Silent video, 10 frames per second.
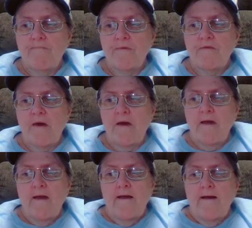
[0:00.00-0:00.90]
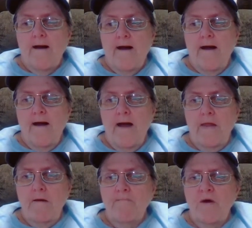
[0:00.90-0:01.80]
But that, and
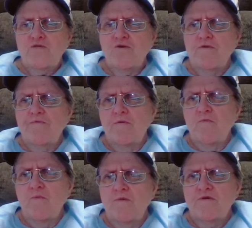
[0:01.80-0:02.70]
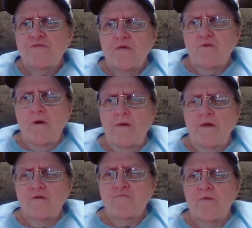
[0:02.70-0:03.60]
I'm not sure if you're the one that said you had
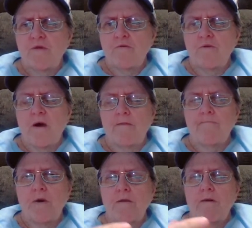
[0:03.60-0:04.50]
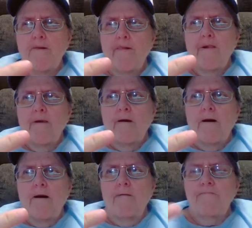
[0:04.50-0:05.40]
ASPD or not, but
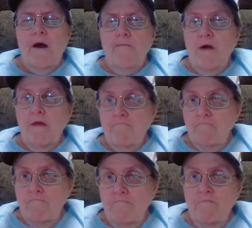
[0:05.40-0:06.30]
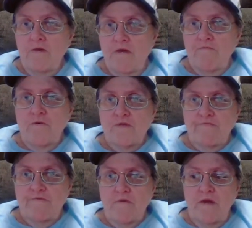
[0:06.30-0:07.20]
that might give you a
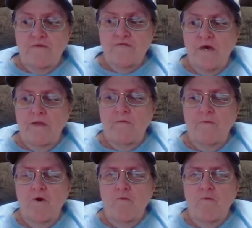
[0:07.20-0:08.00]
different lens. I don't know.